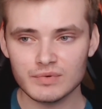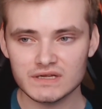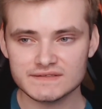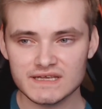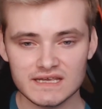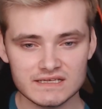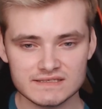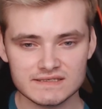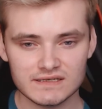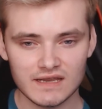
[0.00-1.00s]
but it
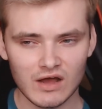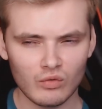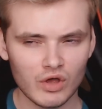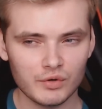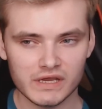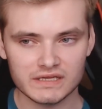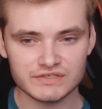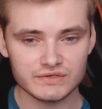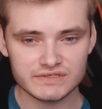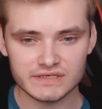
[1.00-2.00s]
is now going
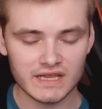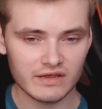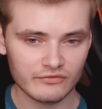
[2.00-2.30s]
into Sunday